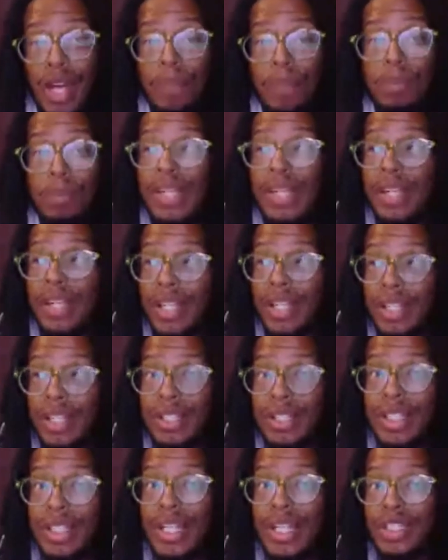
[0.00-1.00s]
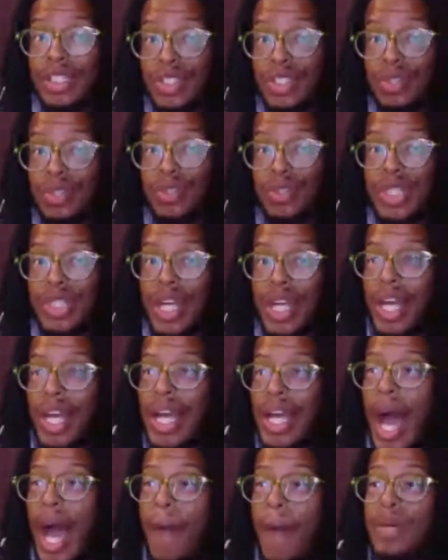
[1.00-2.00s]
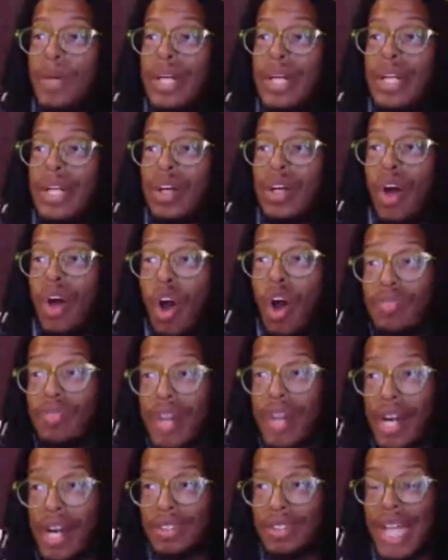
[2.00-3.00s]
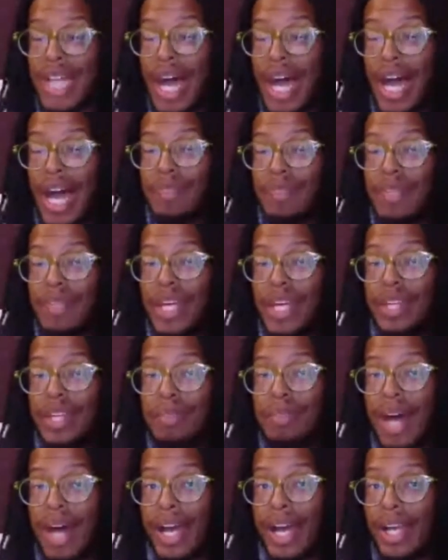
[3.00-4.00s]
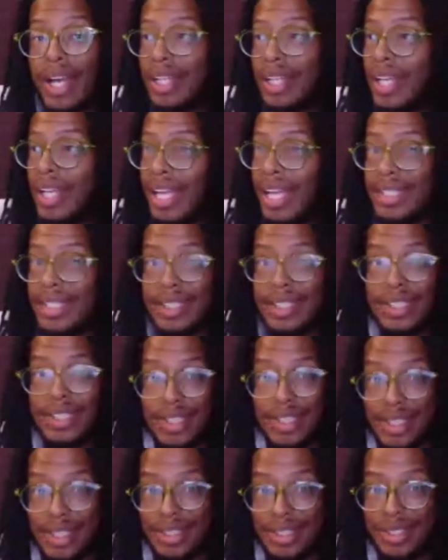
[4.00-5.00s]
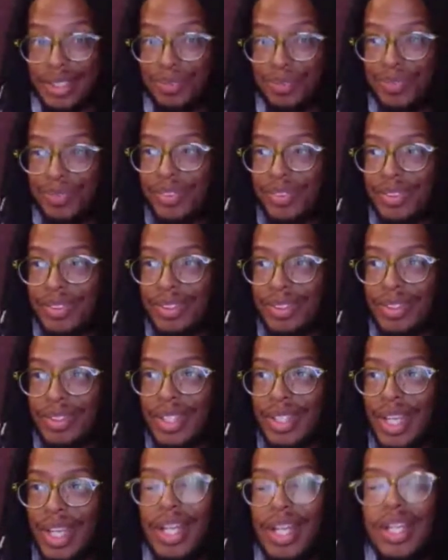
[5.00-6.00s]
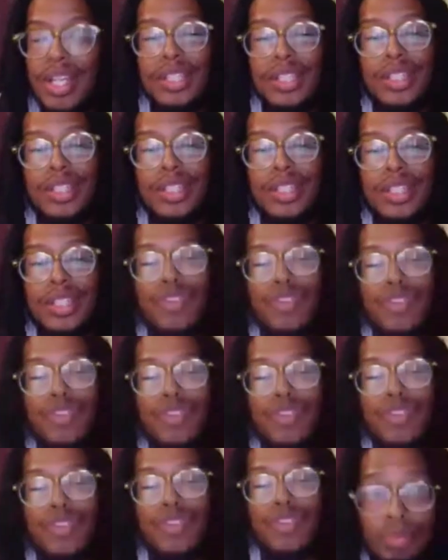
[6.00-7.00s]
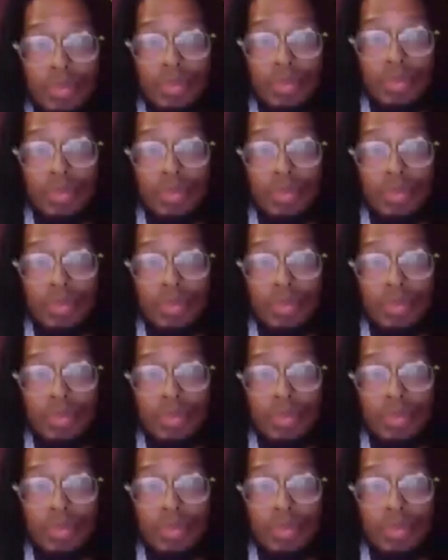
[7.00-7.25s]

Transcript: Therapy literally is you saying, I'm going to carve out time in my existence to focus on me.